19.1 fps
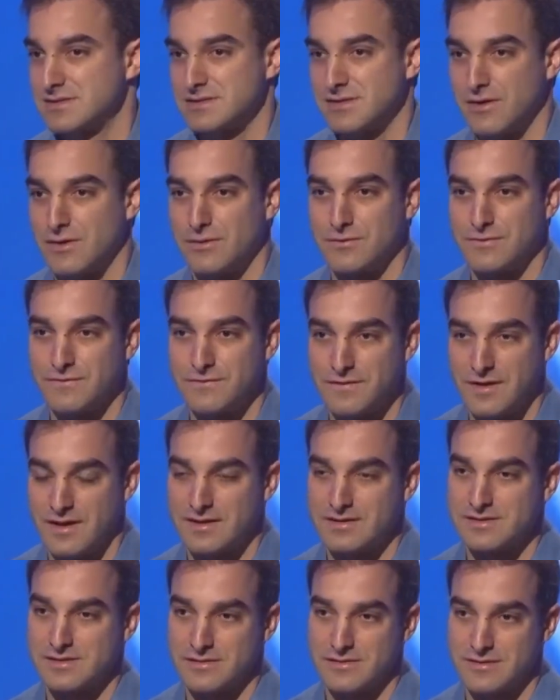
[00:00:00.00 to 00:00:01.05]
So
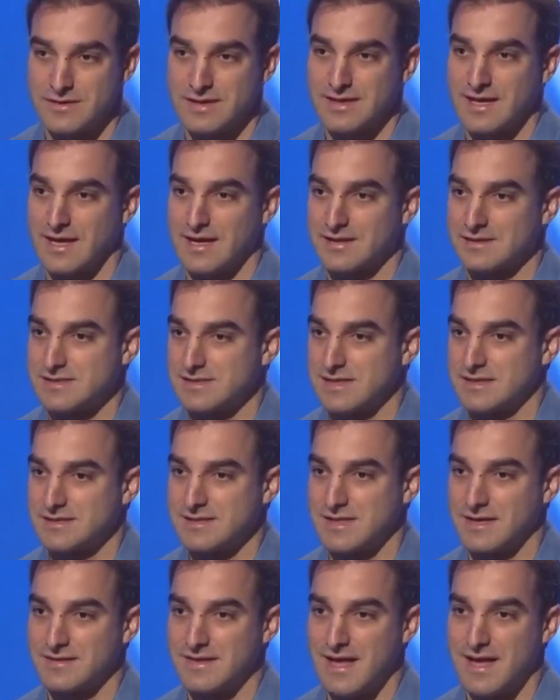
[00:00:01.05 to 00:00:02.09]
floods, hurricanes, things
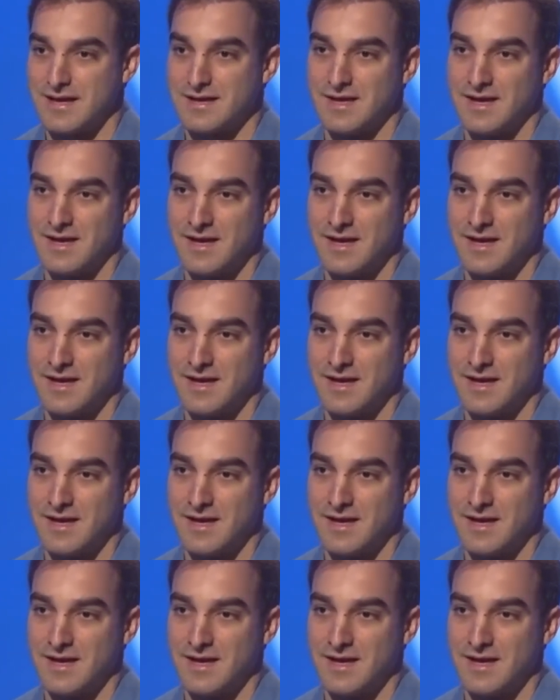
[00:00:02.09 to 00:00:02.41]
like that.